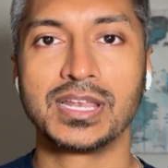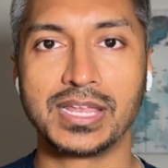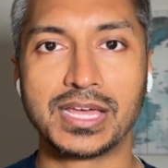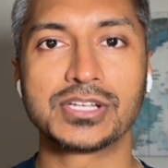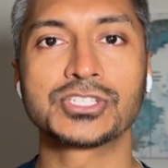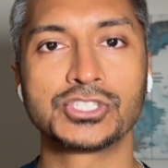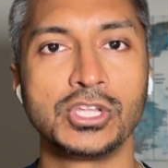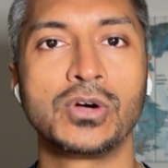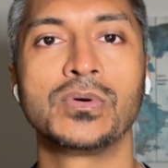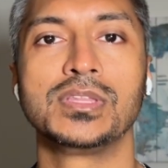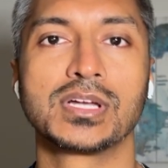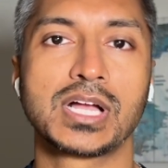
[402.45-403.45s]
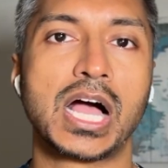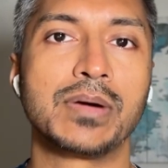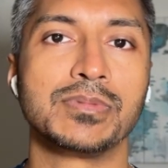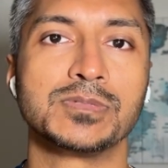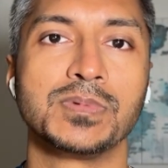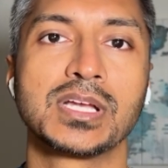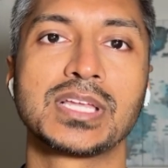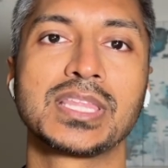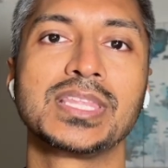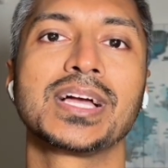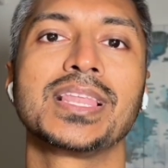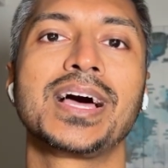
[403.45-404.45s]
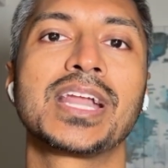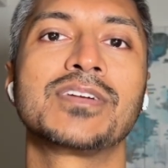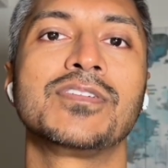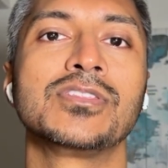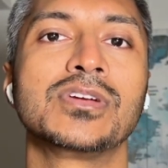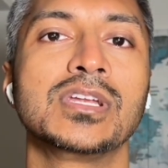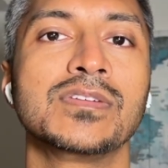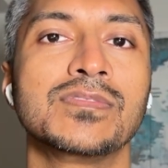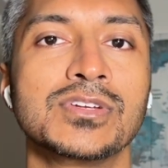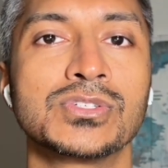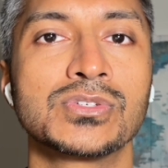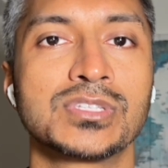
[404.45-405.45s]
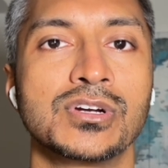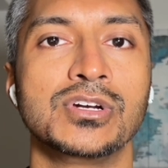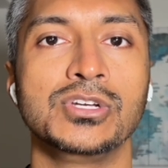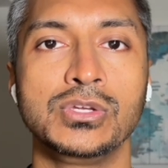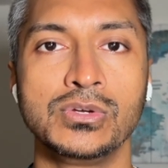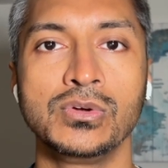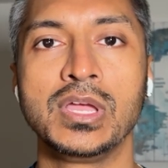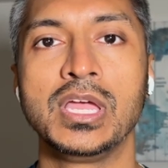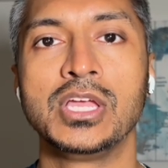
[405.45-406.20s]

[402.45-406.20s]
let us know in the comments, because I think a lot of other individuals that are new